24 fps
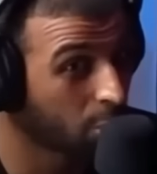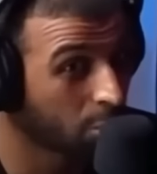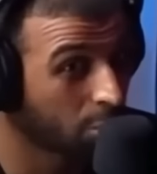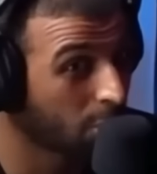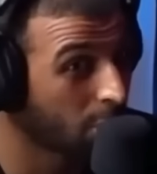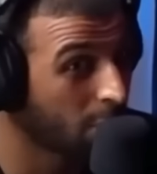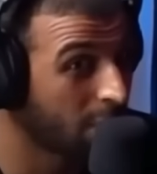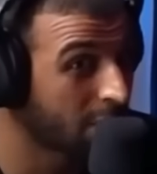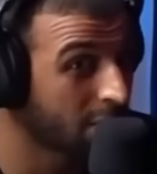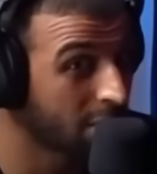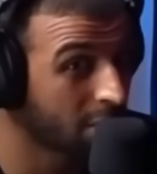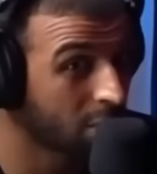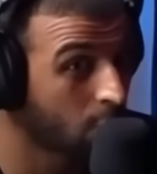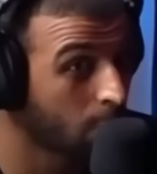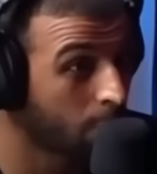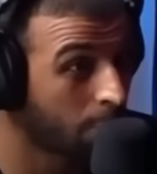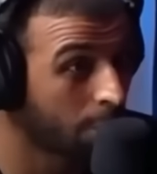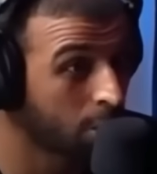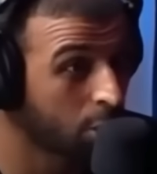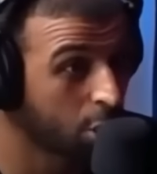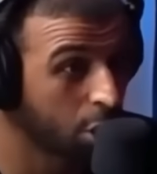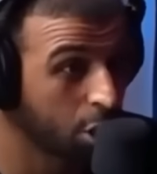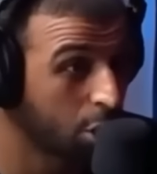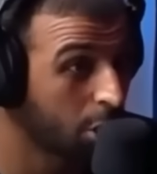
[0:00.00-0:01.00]
settle with a girl that's a
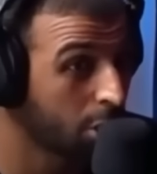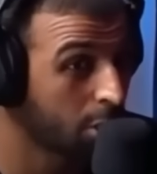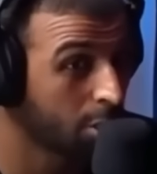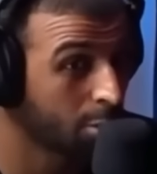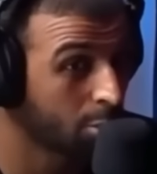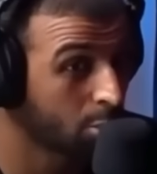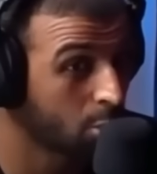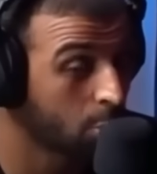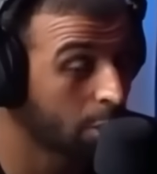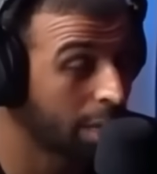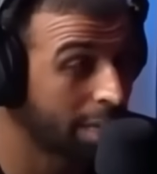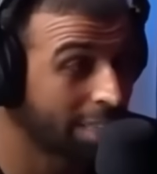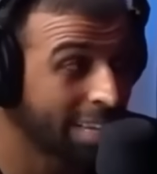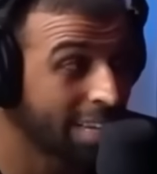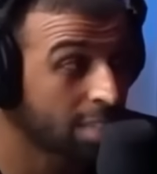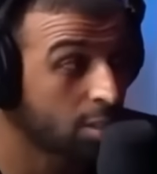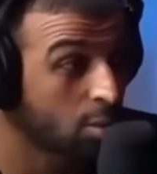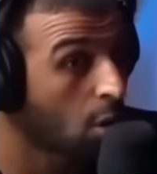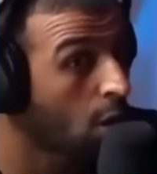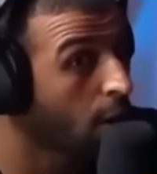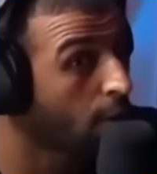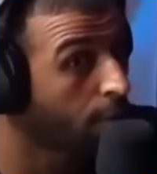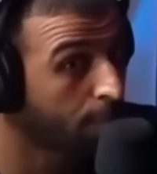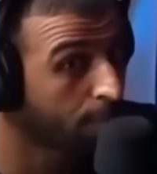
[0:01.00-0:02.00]
little pudgy. She could lose the weight.
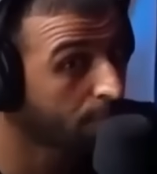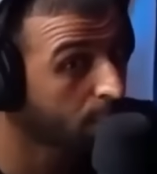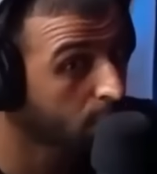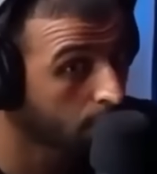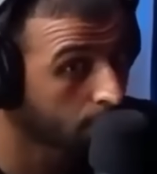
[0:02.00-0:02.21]
That's all